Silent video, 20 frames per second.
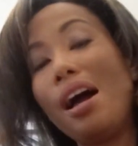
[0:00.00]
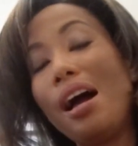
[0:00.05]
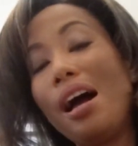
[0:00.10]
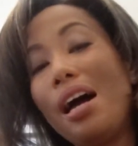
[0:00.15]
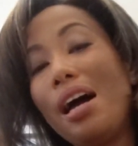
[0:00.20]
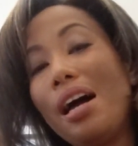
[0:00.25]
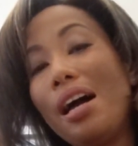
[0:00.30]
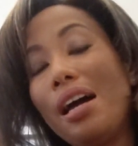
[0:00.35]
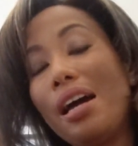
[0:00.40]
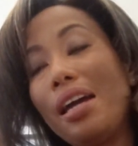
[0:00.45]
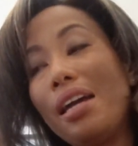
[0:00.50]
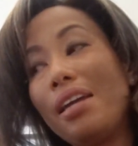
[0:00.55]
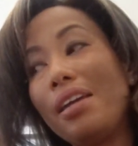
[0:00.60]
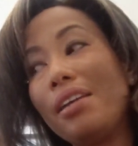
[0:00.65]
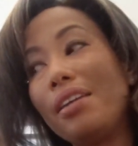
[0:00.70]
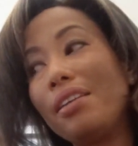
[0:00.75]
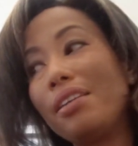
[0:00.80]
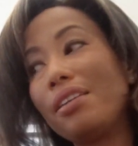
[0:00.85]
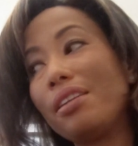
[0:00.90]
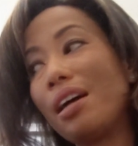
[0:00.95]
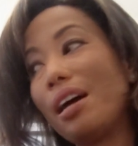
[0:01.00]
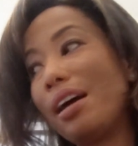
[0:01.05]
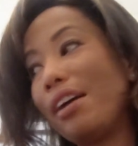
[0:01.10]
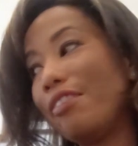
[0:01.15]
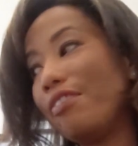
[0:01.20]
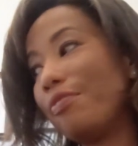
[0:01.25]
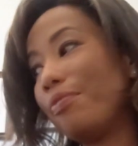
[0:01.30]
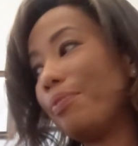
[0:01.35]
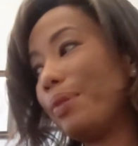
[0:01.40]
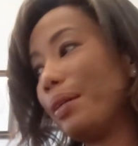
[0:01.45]
I
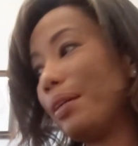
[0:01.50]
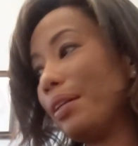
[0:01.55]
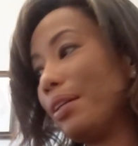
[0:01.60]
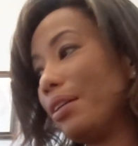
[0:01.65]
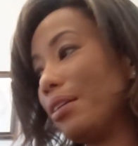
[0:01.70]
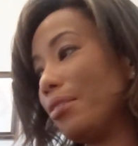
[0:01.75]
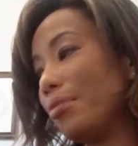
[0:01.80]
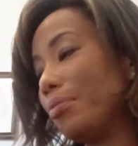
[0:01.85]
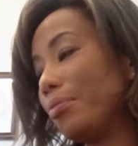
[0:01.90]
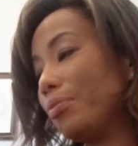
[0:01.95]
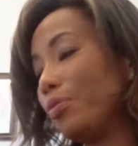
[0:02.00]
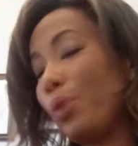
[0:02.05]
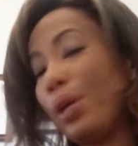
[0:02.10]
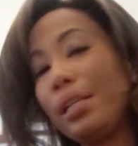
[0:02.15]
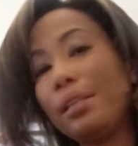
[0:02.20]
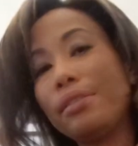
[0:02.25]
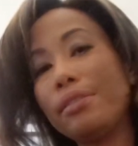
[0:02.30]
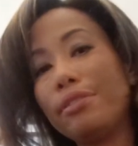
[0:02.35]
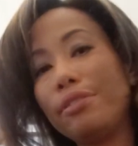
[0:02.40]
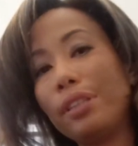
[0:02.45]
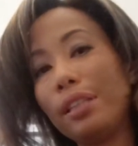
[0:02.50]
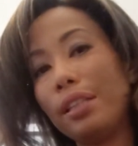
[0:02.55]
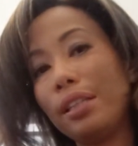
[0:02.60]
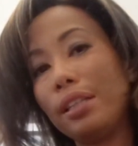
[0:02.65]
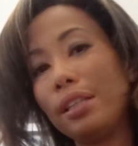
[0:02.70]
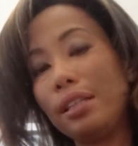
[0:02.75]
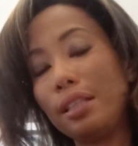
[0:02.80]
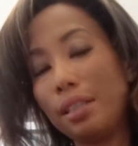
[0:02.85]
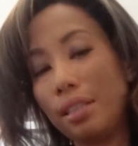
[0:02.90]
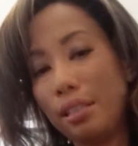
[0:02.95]
have been waiting for
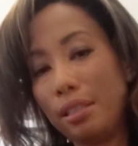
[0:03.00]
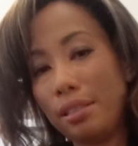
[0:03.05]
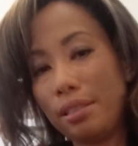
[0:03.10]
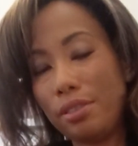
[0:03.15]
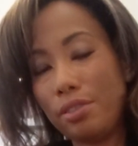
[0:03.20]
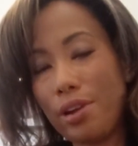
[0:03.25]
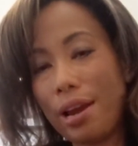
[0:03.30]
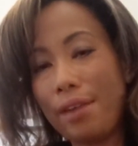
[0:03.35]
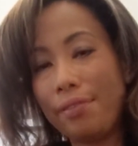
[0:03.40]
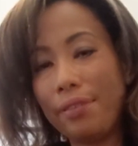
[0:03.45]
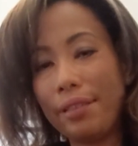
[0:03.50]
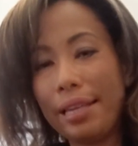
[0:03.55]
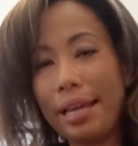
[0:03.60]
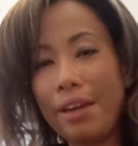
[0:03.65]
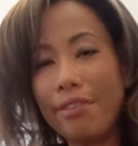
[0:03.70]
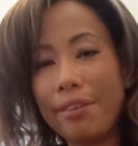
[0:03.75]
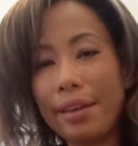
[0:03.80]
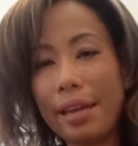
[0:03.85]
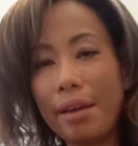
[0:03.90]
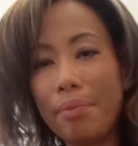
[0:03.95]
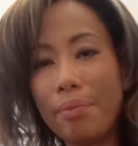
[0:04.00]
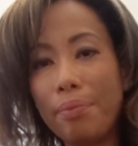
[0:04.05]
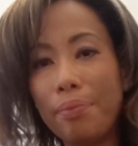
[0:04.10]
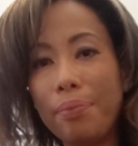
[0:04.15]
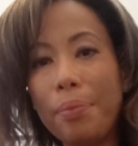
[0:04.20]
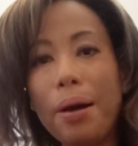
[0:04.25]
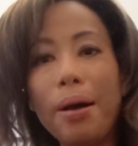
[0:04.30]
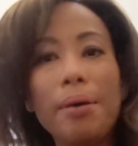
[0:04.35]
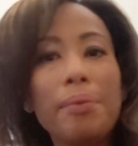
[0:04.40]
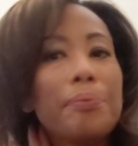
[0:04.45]
the traveling Afghan
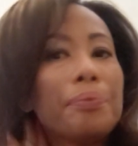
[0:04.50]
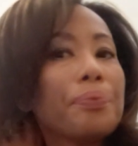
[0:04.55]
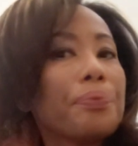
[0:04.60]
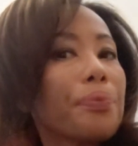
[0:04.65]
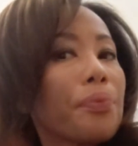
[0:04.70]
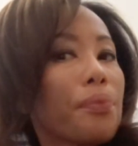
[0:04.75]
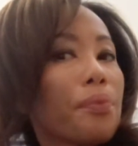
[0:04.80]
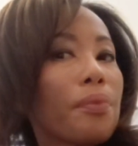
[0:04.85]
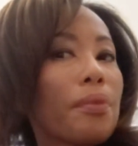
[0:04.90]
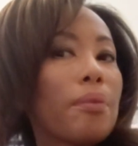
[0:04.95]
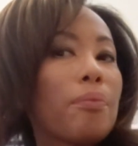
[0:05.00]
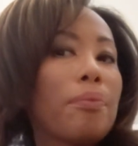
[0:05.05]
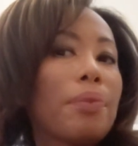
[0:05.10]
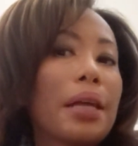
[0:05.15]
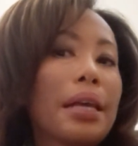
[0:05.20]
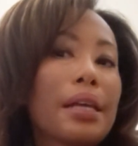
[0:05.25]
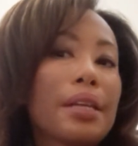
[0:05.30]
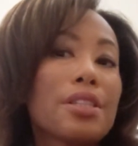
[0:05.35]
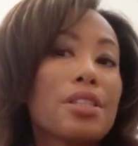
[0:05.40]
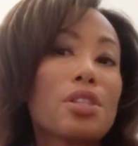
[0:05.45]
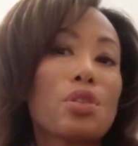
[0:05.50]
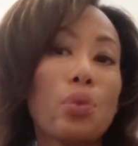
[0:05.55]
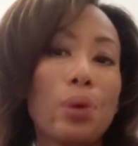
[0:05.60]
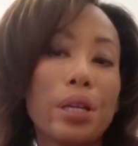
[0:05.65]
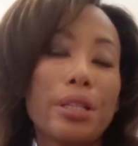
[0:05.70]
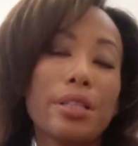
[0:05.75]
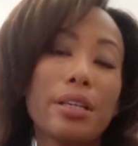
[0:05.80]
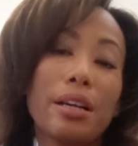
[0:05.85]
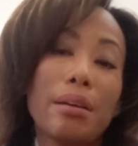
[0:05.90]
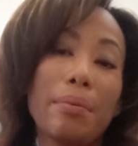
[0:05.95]
blanket
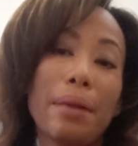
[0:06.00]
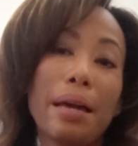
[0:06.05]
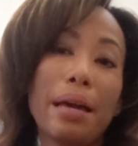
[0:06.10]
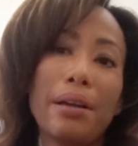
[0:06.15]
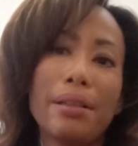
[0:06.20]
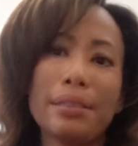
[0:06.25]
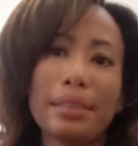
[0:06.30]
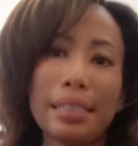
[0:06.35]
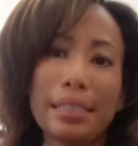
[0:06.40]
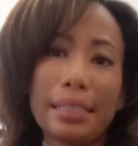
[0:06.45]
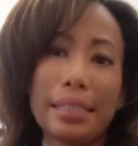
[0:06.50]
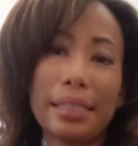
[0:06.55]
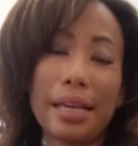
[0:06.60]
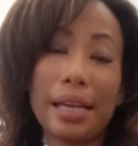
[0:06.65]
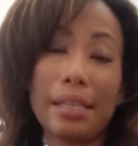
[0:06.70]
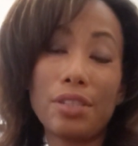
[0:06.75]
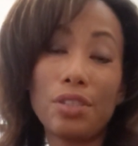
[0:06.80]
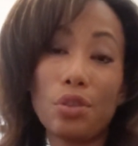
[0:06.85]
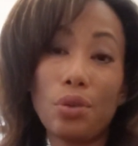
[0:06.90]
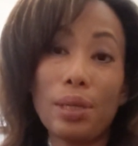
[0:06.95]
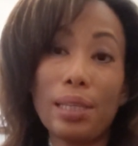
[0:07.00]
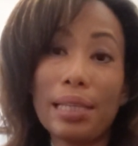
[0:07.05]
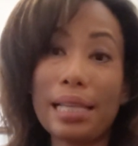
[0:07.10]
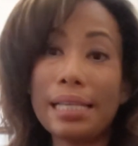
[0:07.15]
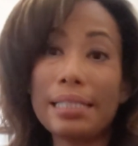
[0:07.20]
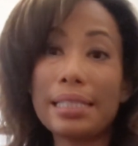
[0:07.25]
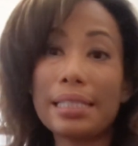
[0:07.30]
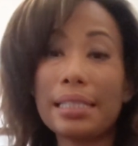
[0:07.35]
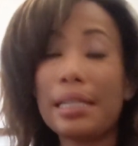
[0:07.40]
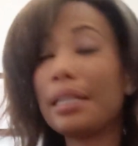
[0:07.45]
square to come out, and I think I saw it
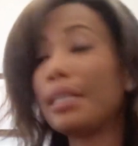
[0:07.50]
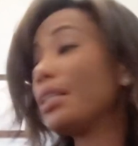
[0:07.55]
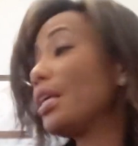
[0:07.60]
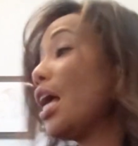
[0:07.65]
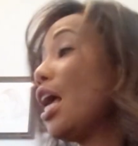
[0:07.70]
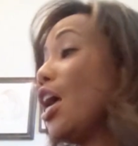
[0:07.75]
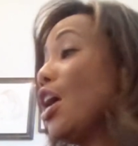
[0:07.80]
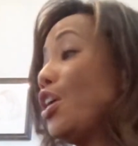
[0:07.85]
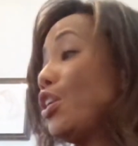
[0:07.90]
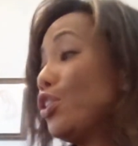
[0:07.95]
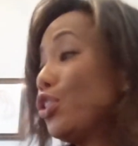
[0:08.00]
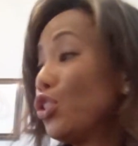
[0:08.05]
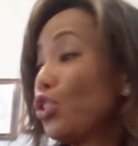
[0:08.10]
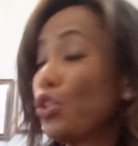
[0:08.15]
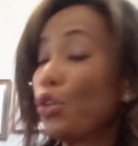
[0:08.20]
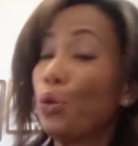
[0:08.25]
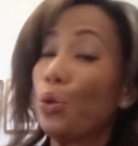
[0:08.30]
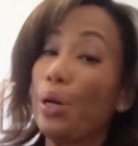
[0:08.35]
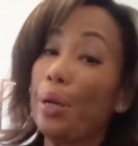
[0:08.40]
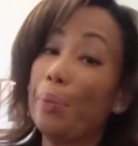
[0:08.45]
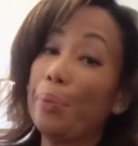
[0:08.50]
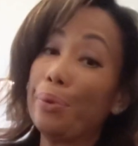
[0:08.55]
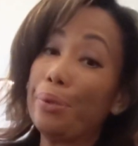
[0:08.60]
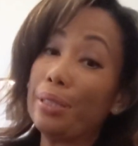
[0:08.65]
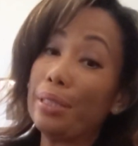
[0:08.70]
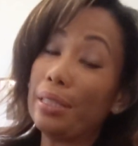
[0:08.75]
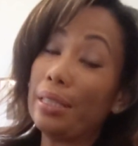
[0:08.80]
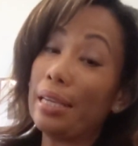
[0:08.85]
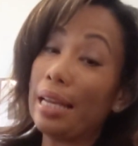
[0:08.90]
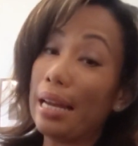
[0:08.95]
last night. So I
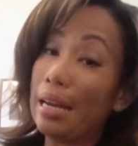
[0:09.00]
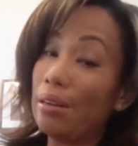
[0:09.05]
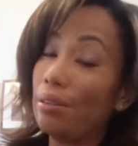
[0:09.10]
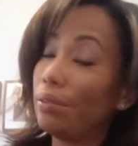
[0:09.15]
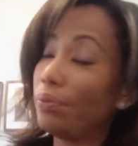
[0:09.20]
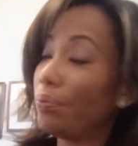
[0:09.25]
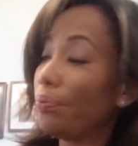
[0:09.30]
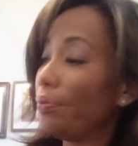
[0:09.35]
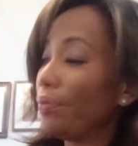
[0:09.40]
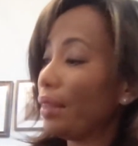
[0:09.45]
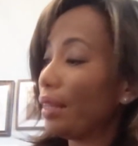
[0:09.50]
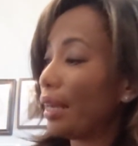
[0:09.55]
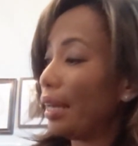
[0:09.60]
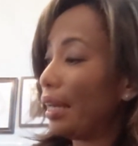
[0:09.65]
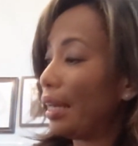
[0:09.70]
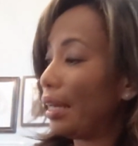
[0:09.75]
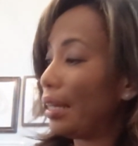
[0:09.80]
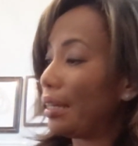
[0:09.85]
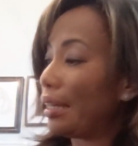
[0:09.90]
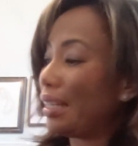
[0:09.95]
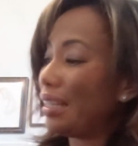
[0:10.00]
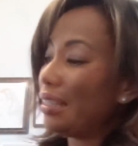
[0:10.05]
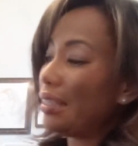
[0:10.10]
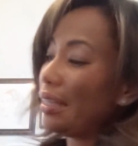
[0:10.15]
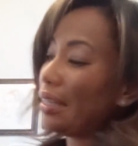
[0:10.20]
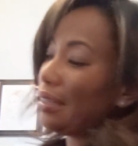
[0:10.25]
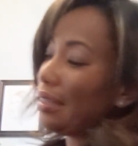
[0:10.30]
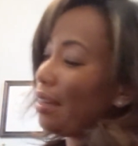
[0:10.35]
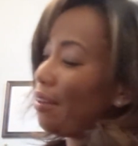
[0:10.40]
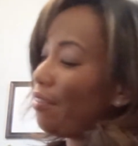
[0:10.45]
printed it out, and I didn't
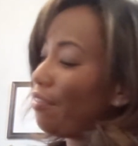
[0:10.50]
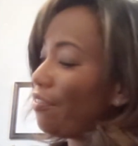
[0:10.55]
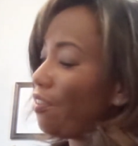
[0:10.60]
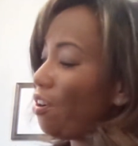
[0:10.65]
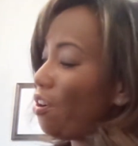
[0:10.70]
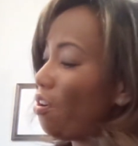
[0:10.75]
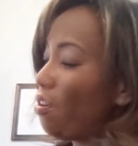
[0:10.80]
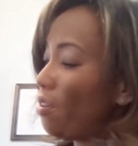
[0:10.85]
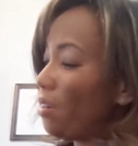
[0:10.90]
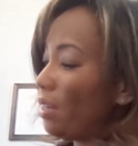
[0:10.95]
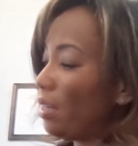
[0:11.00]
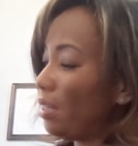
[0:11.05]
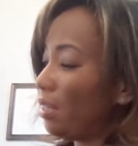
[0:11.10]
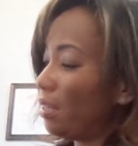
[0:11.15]
get that far on